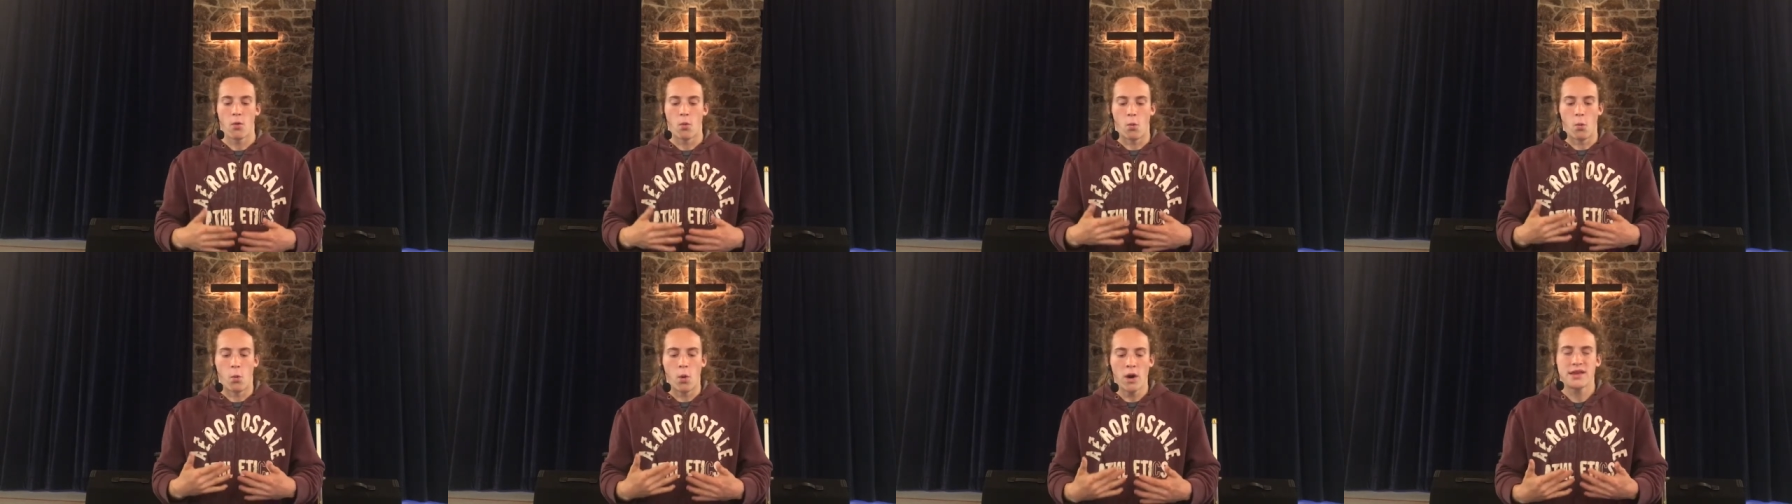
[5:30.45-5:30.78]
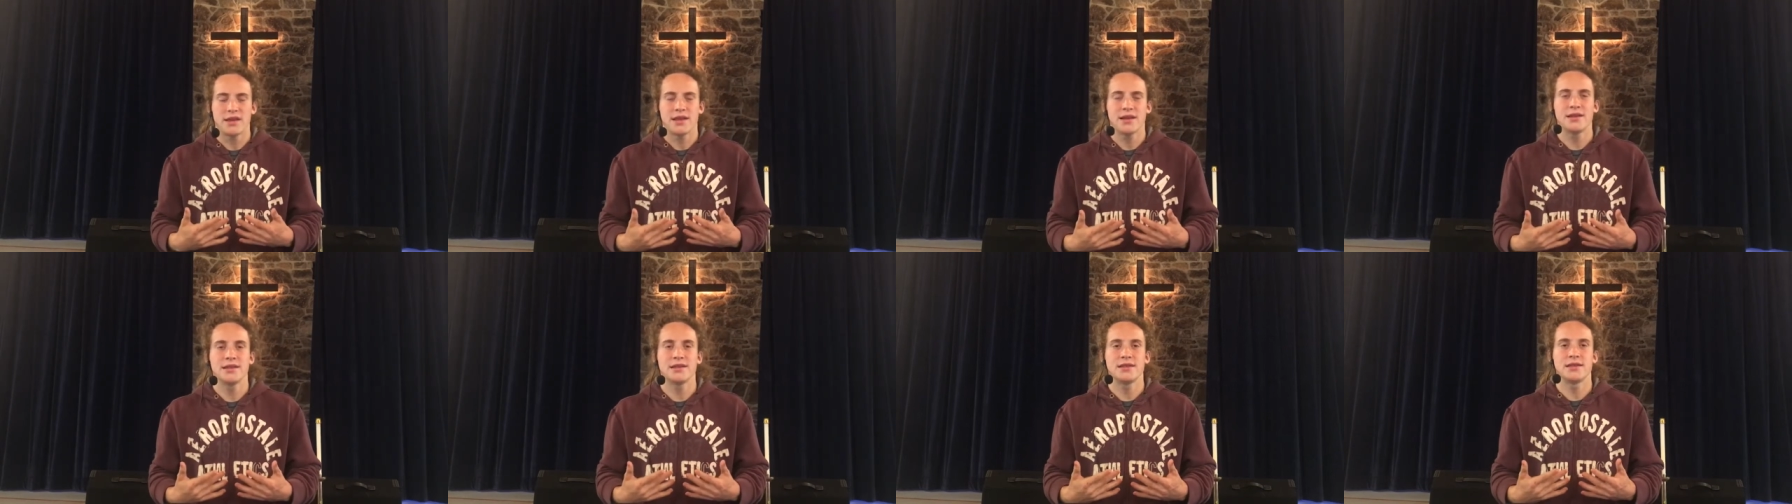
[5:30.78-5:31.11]

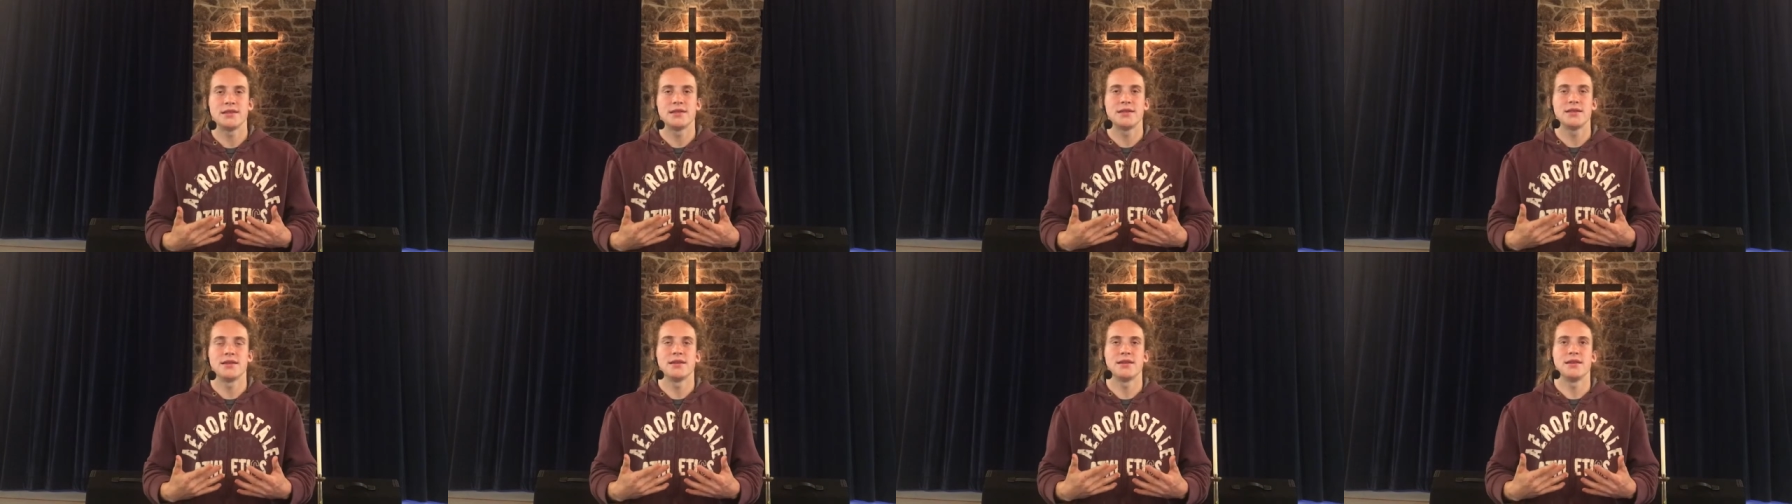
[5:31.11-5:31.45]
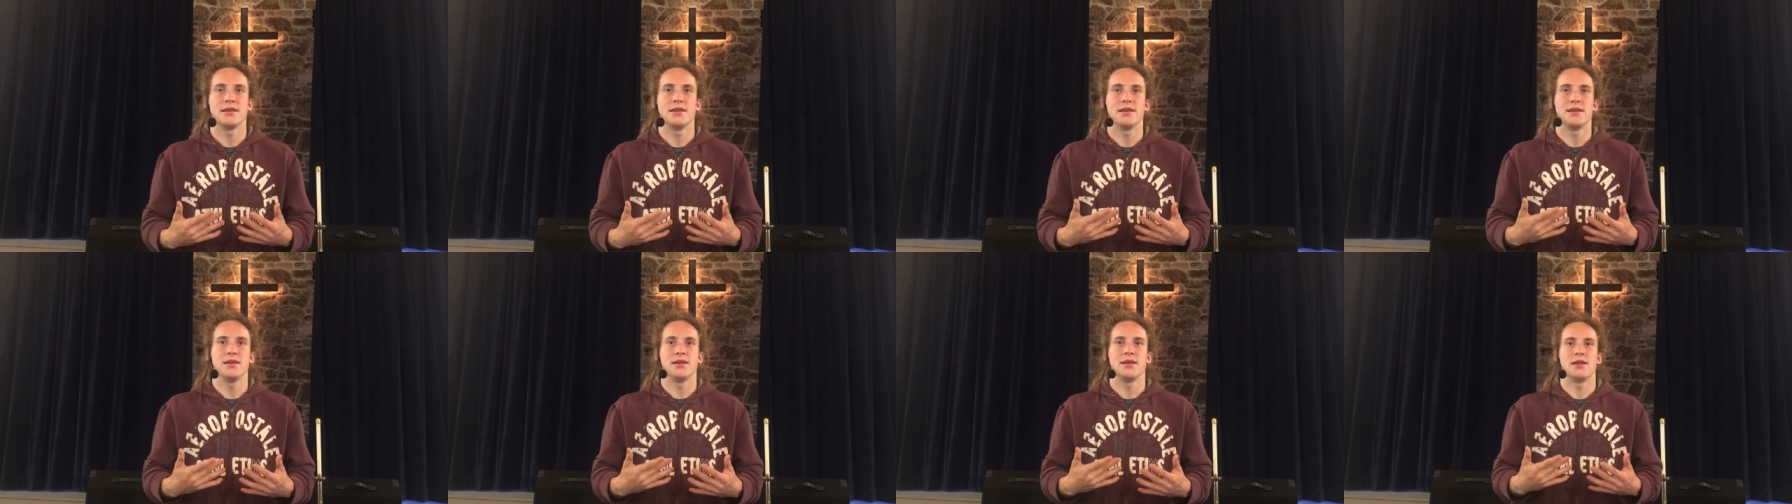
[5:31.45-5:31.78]
What does
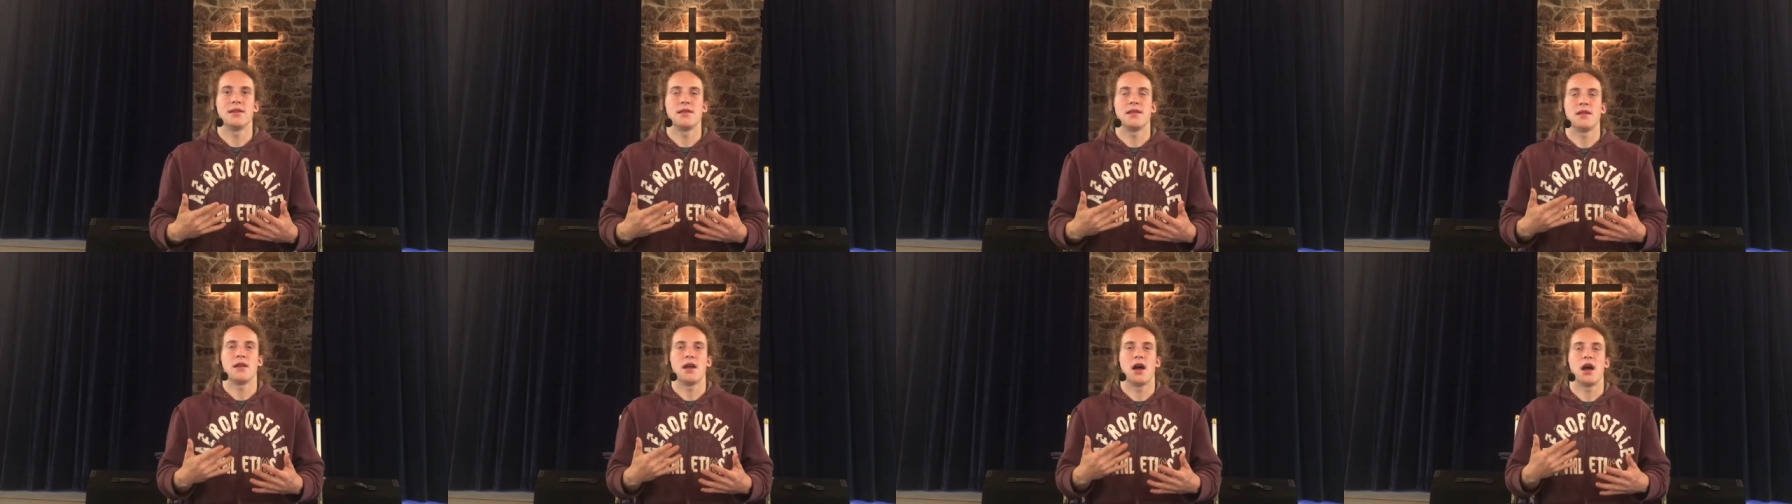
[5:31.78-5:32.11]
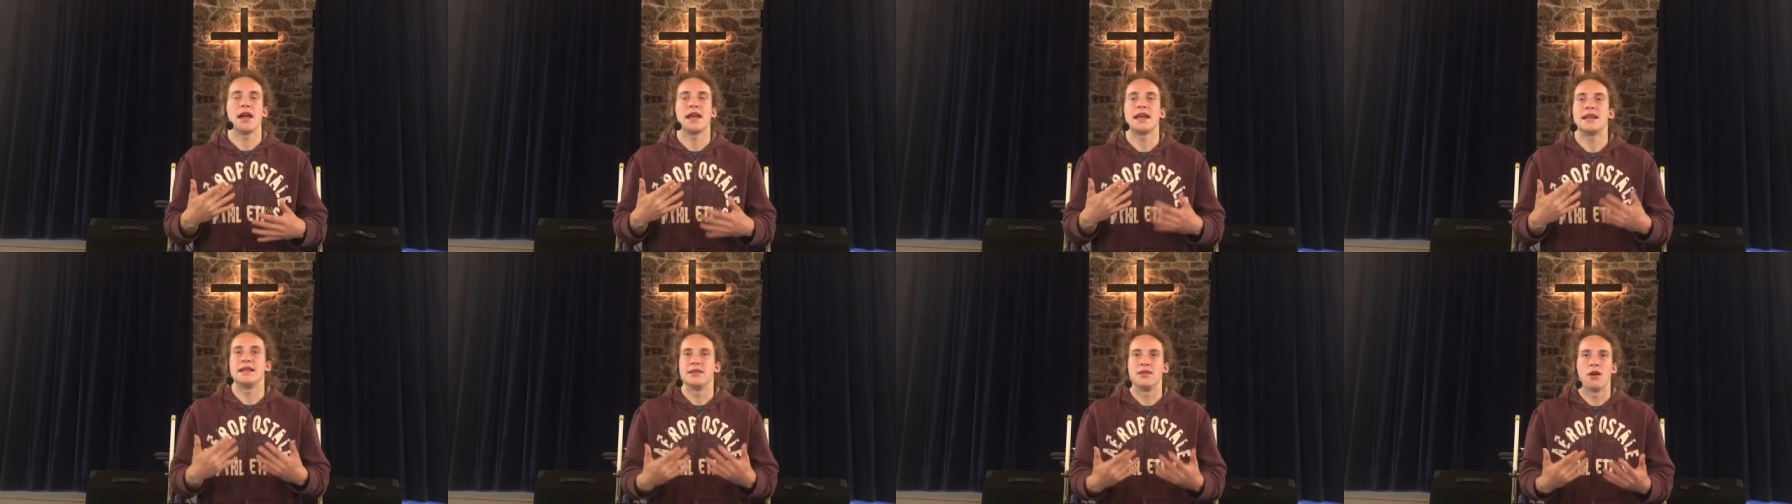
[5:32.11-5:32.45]

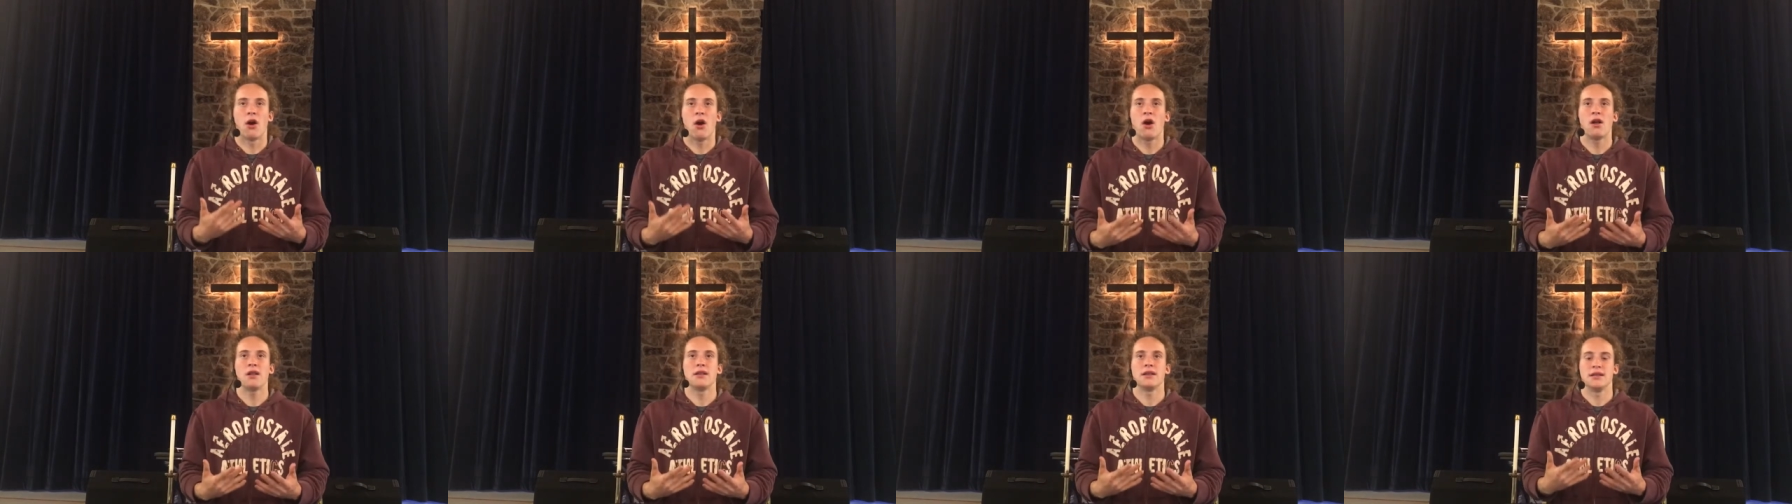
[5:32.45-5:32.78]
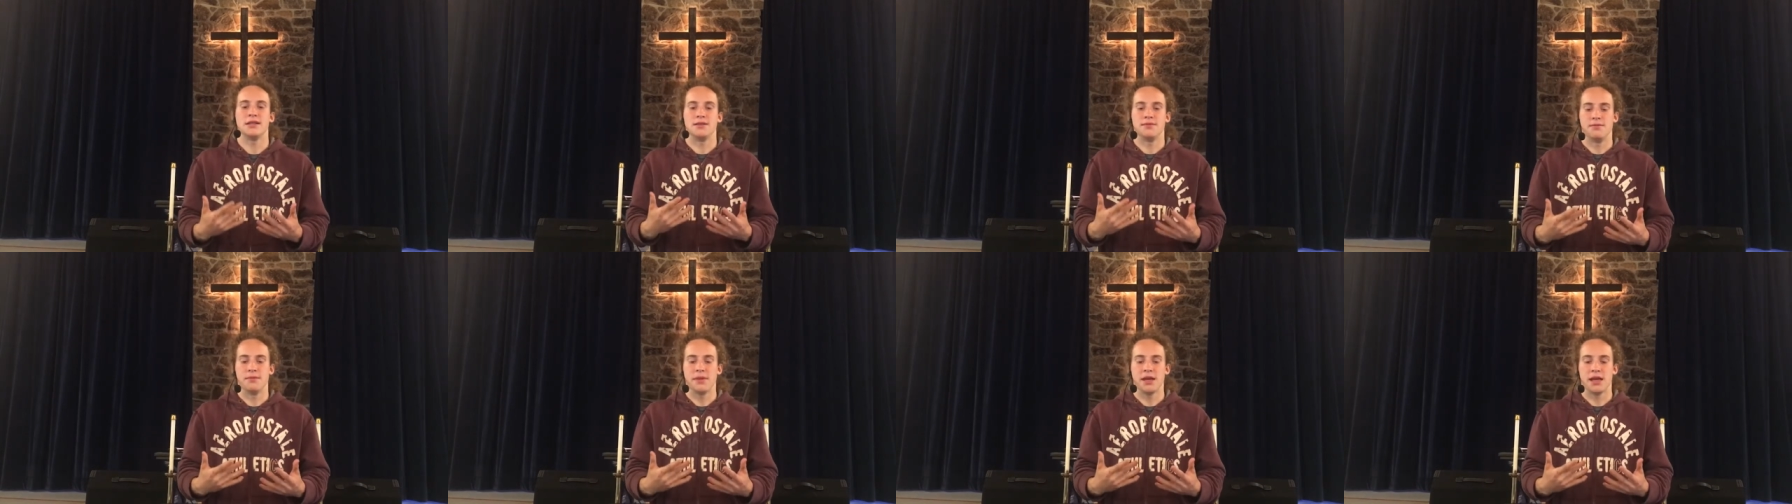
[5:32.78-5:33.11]

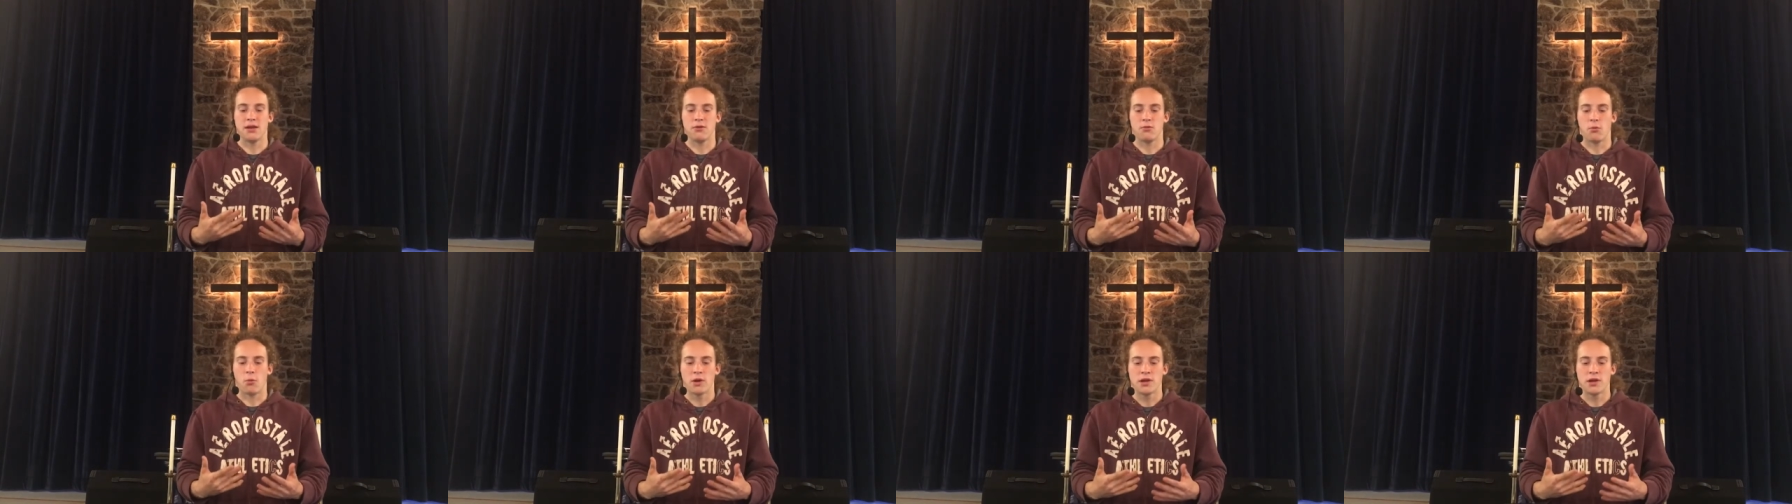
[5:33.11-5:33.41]
acknowledge mean?